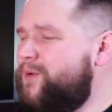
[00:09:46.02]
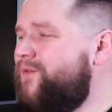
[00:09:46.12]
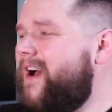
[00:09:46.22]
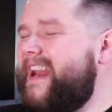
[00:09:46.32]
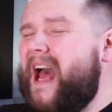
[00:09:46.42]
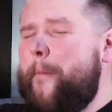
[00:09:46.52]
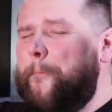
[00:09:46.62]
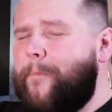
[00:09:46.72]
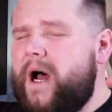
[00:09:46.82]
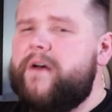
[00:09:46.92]
provide
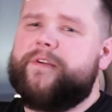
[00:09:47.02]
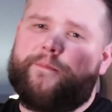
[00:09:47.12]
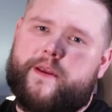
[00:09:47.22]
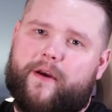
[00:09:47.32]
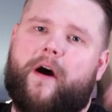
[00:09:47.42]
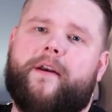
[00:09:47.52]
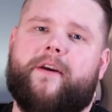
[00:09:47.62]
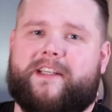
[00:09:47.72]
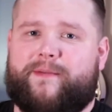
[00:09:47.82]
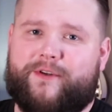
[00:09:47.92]
above and beyond
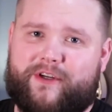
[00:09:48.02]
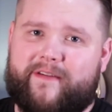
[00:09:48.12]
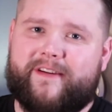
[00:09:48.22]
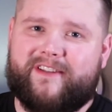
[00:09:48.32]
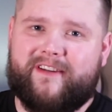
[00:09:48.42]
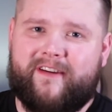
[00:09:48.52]
customer service.